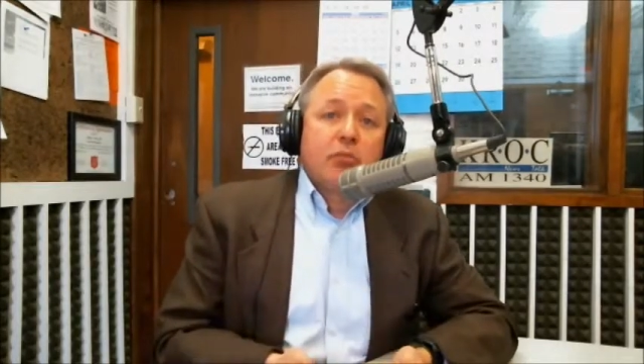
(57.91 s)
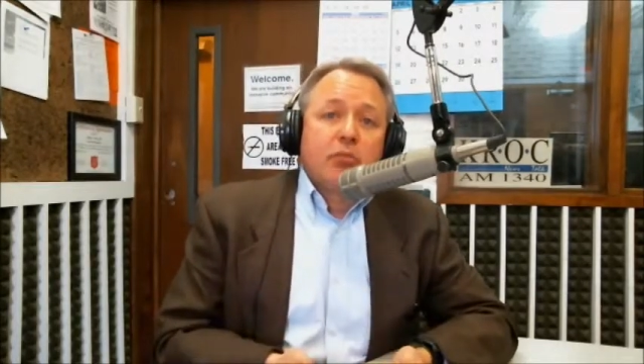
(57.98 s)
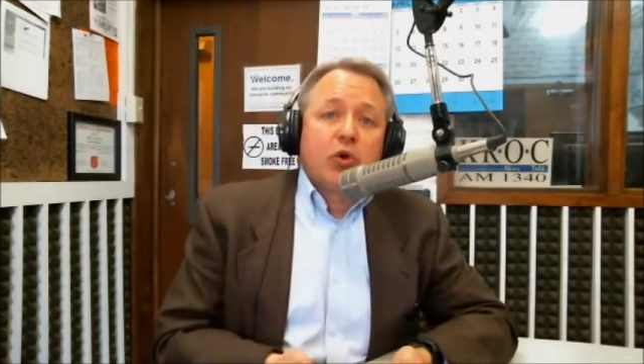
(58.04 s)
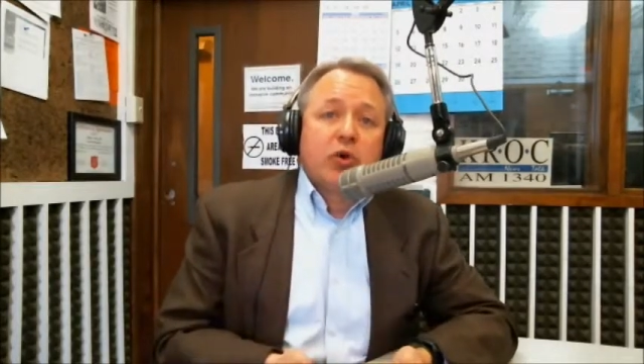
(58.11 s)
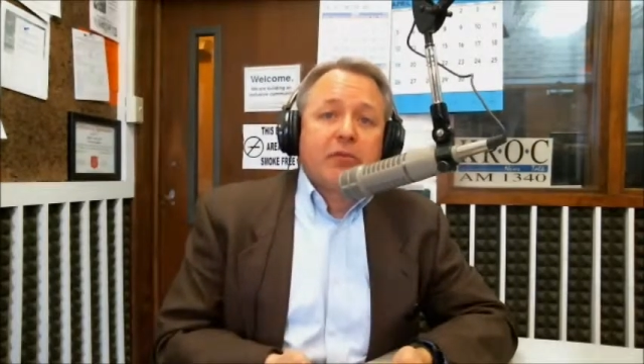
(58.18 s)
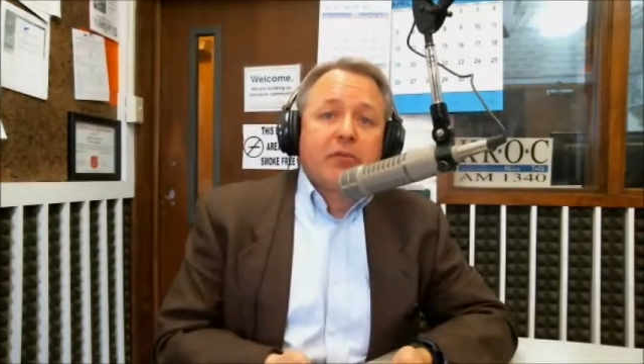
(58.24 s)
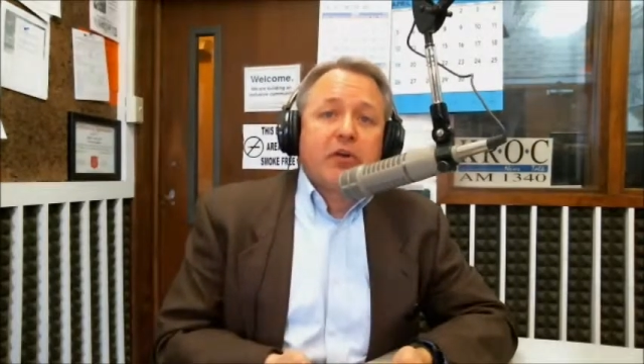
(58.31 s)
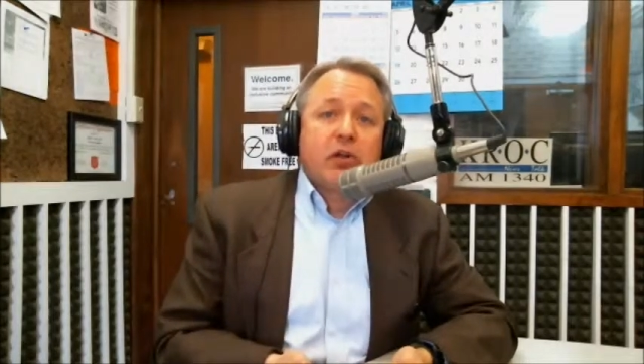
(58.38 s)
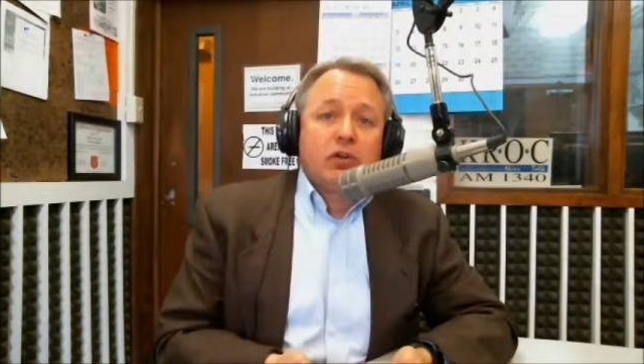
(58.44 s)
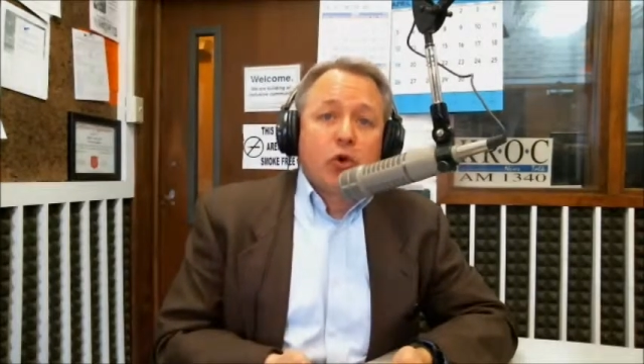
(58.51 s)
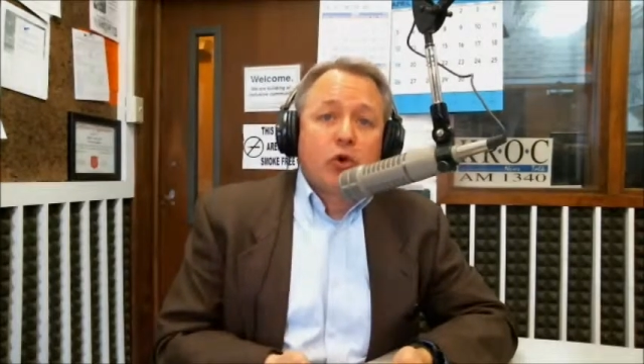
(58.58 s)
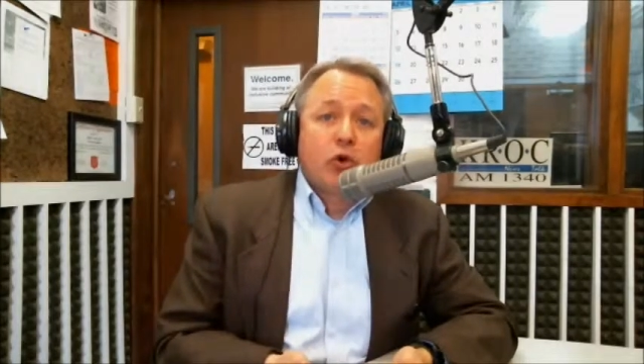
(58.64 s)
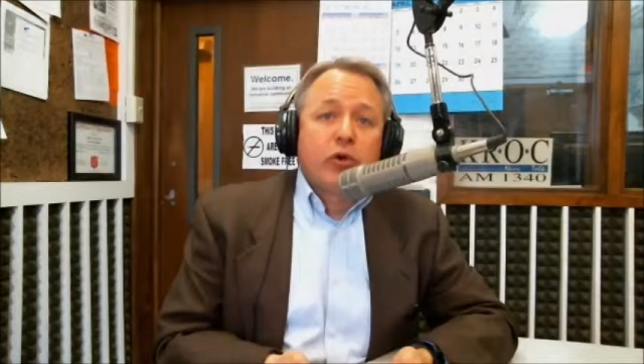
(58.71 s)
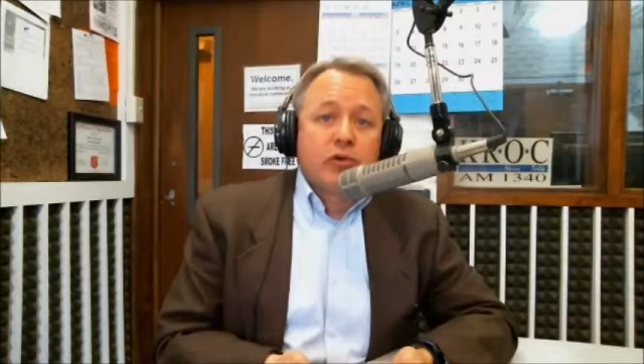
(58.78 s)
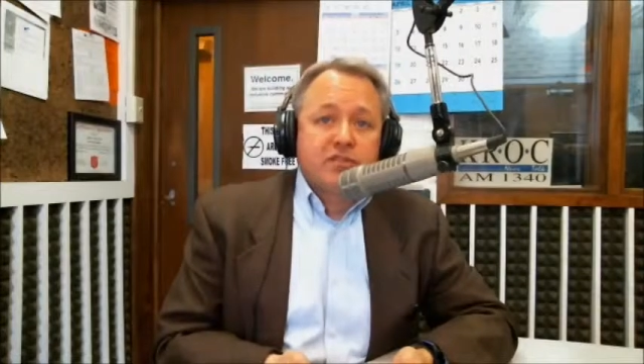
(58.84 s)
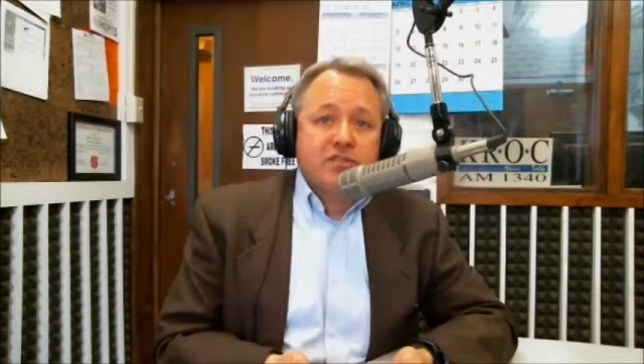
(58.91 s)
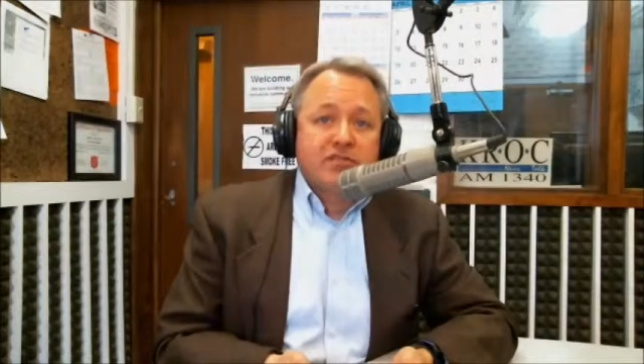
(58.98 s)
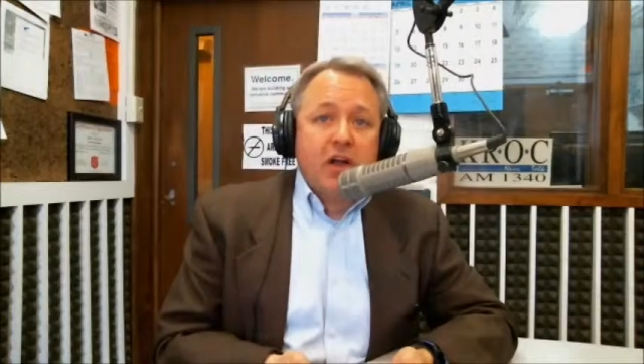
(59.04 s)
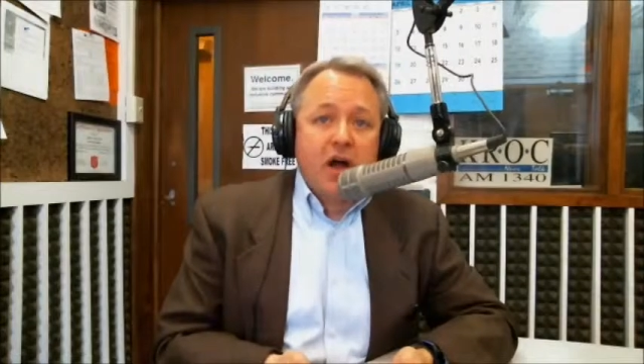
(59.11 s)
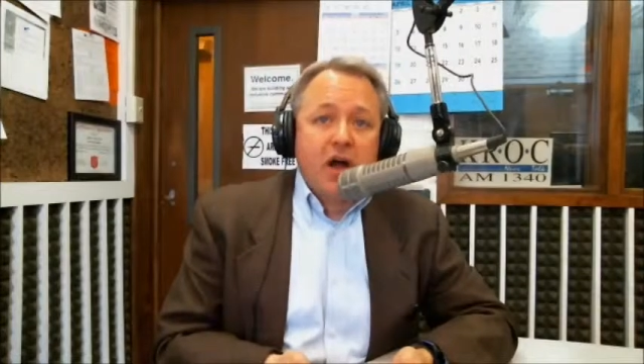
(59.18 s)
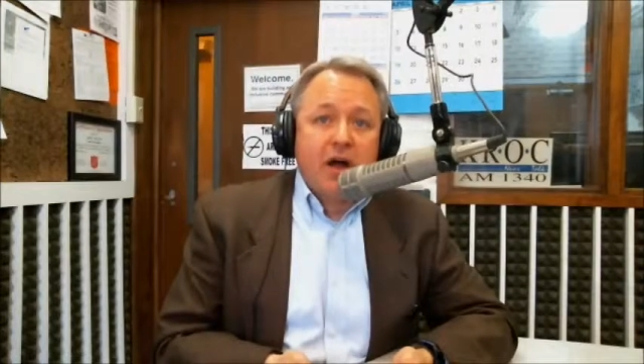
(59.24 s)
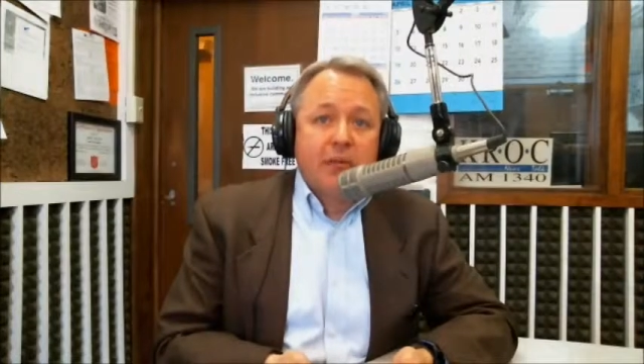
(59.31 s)
program called Corridors
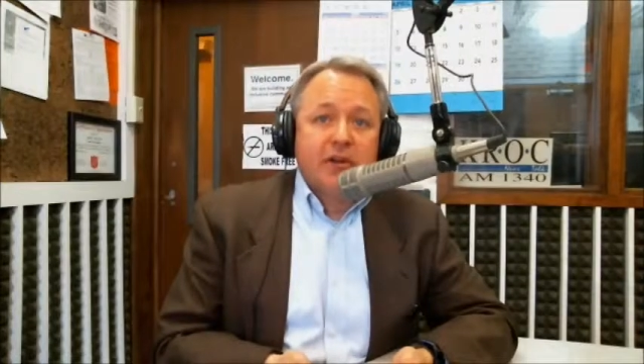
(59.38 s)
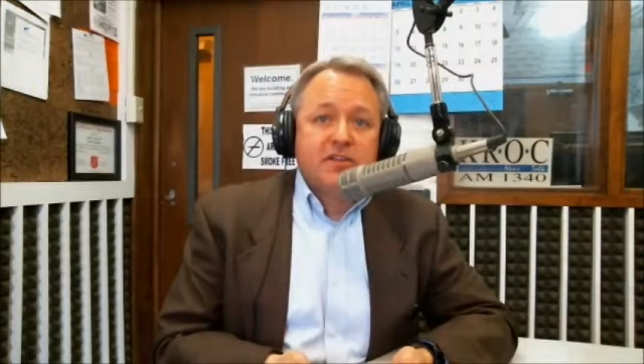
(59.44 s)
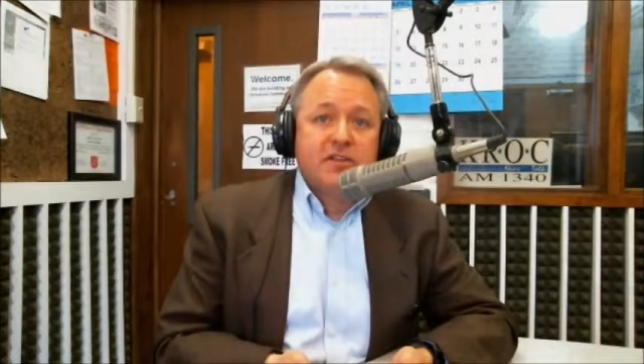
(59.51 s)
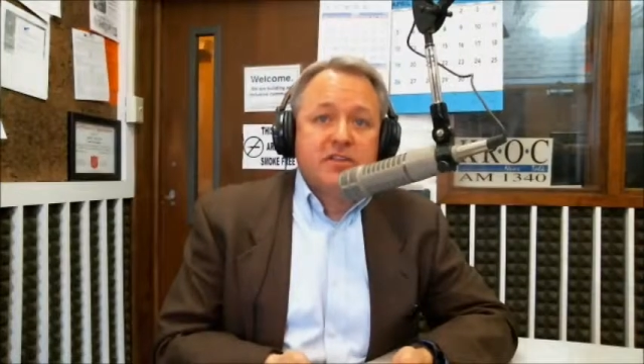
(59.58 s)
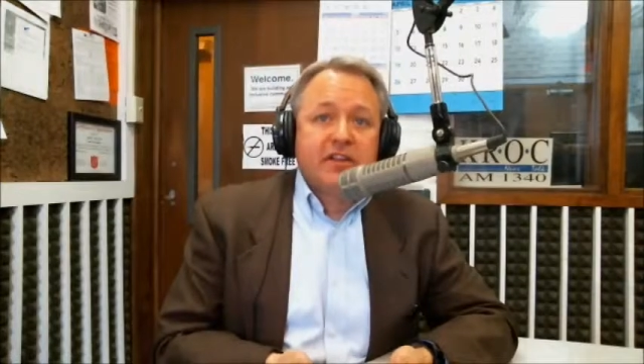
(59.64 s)
of Commerce